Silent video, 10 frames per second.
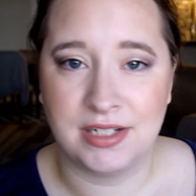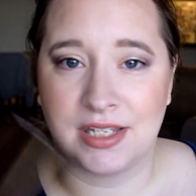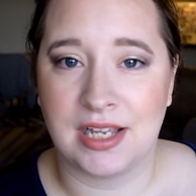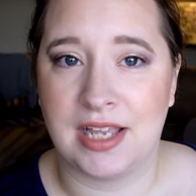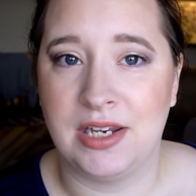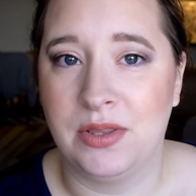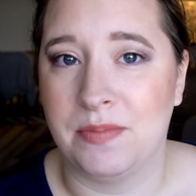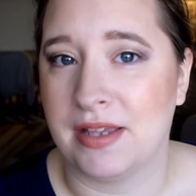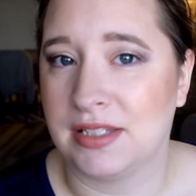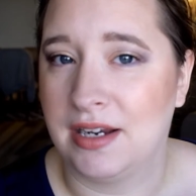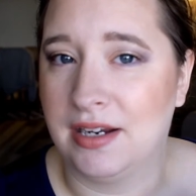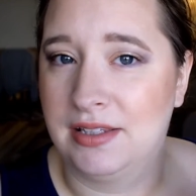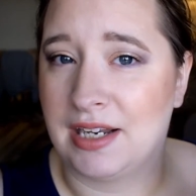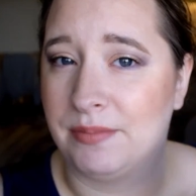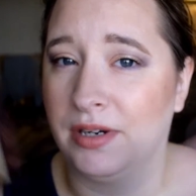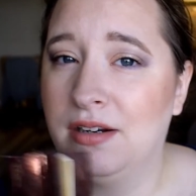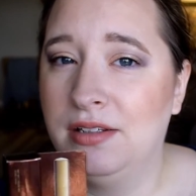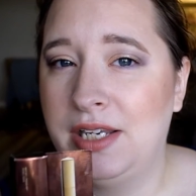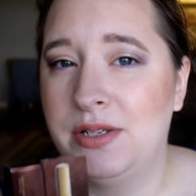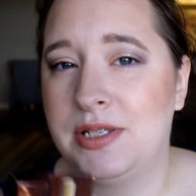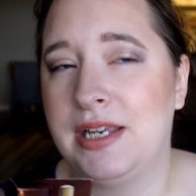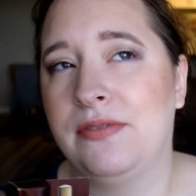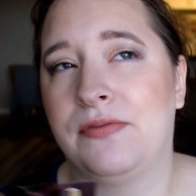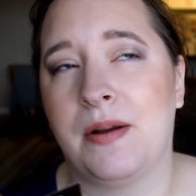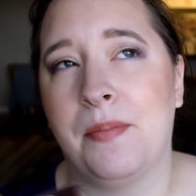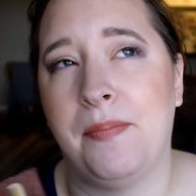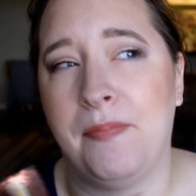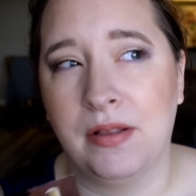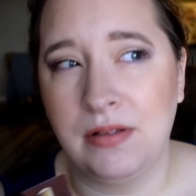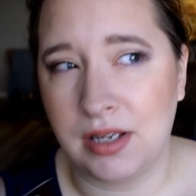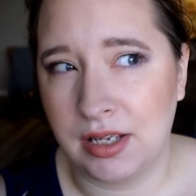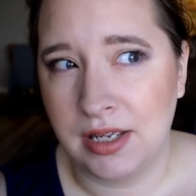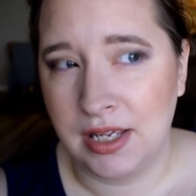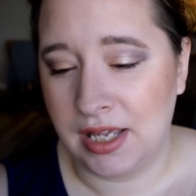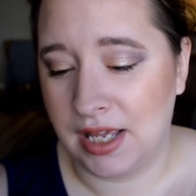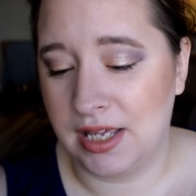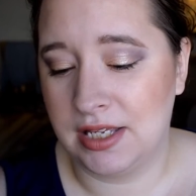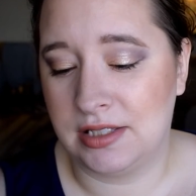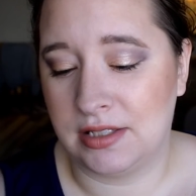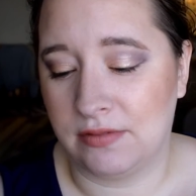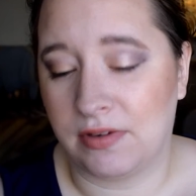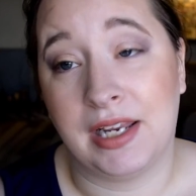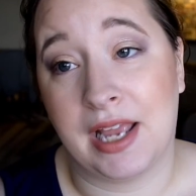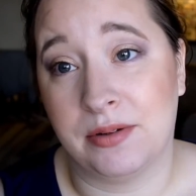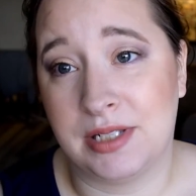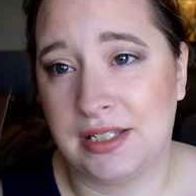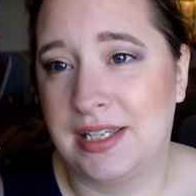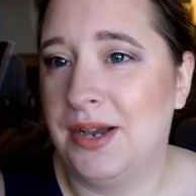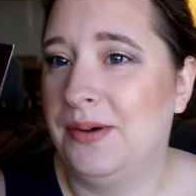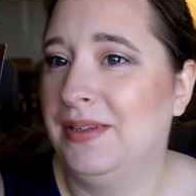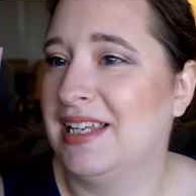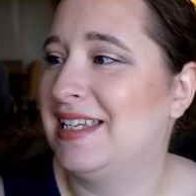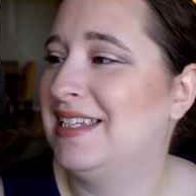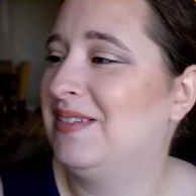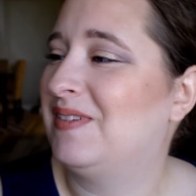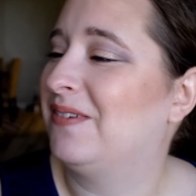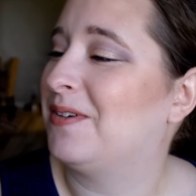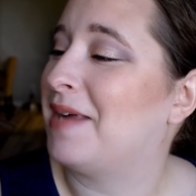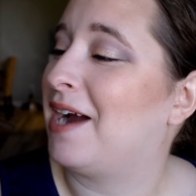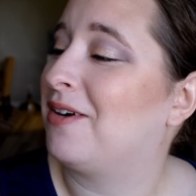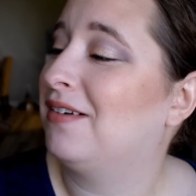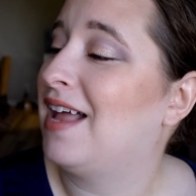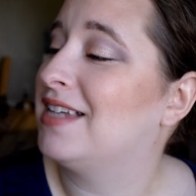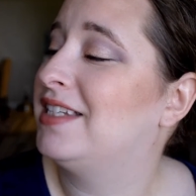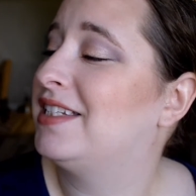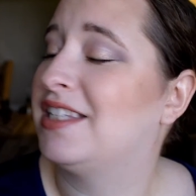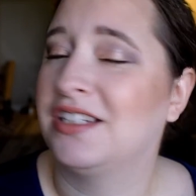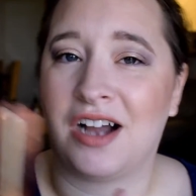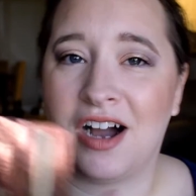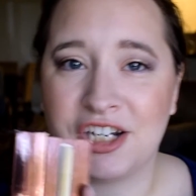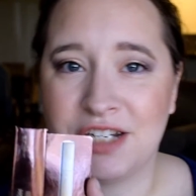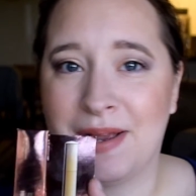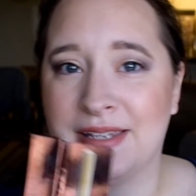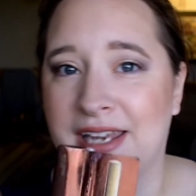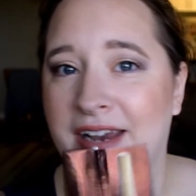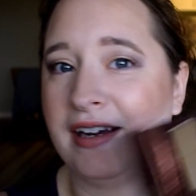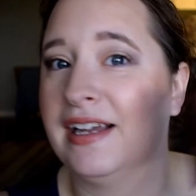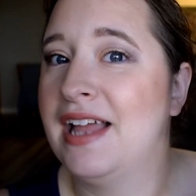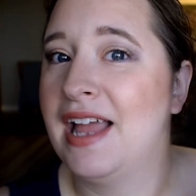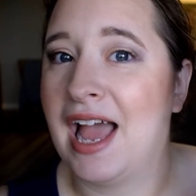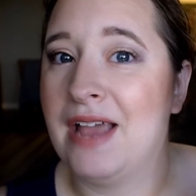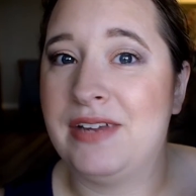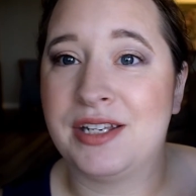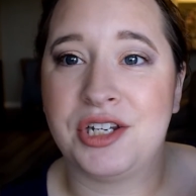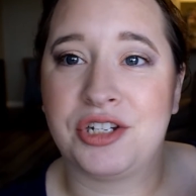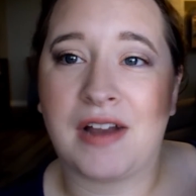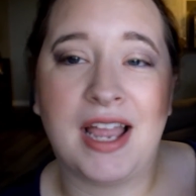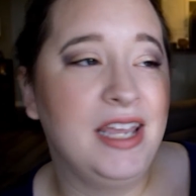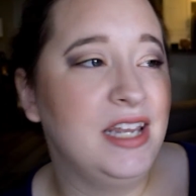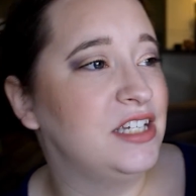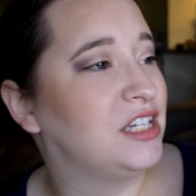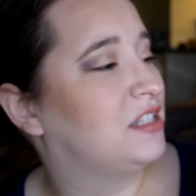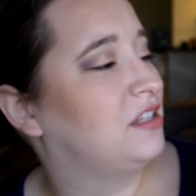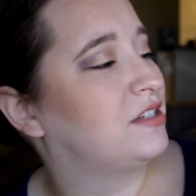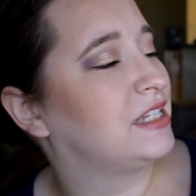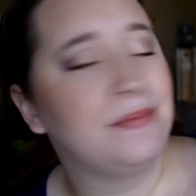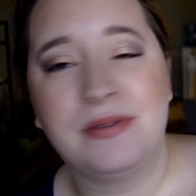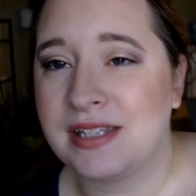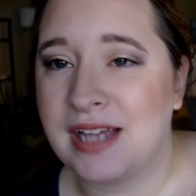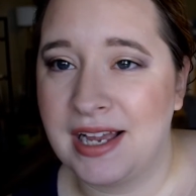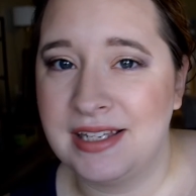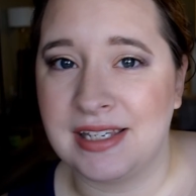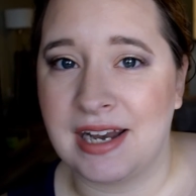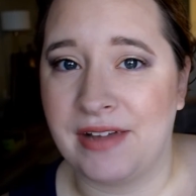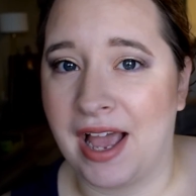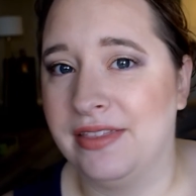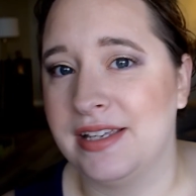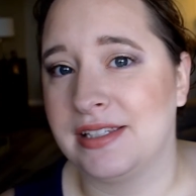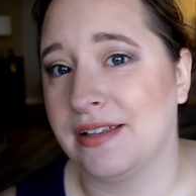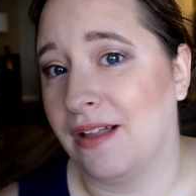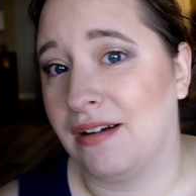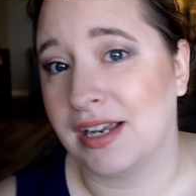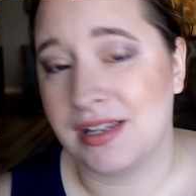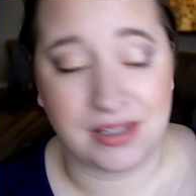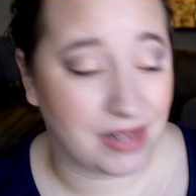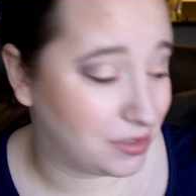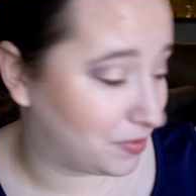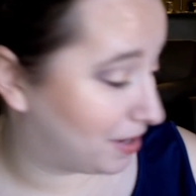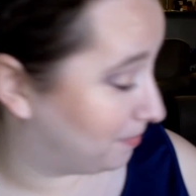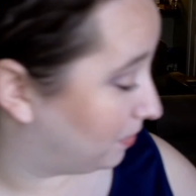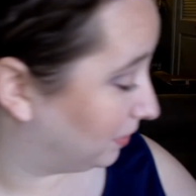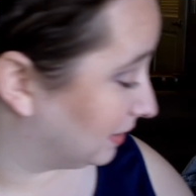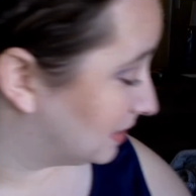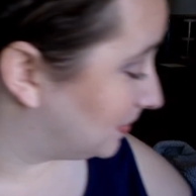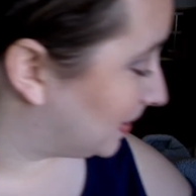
just because I know the mascara that I'm currently using from Milk is running out. So this is the one from Hourglass. This is the Caution Mascara. I've yet to try it, and it's just a little sample size, and I've had this the longest, so that's why I'm pulling this one